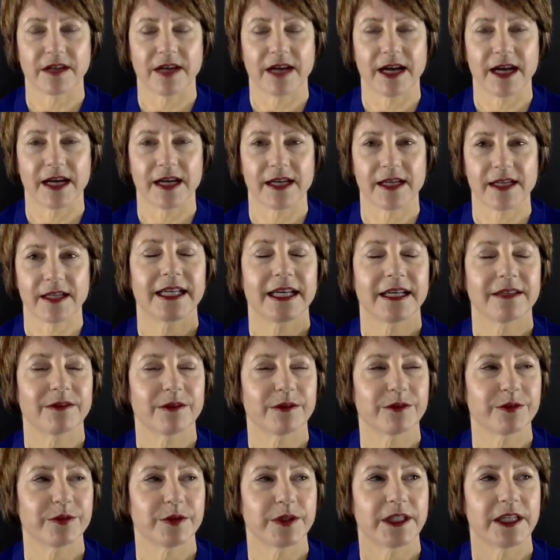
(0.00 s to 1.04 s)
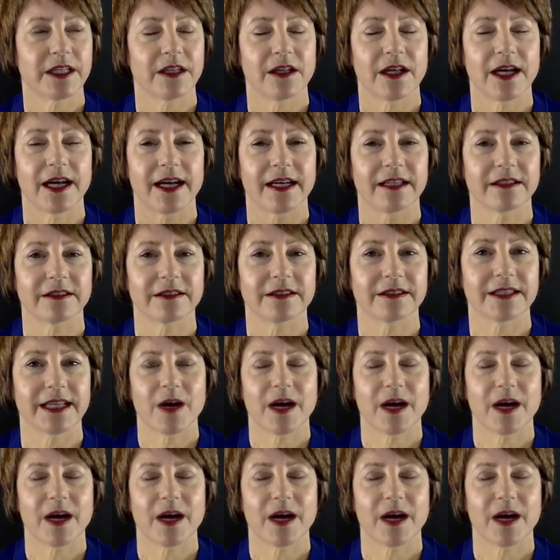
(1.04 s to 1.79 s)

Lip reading: I gave a free class.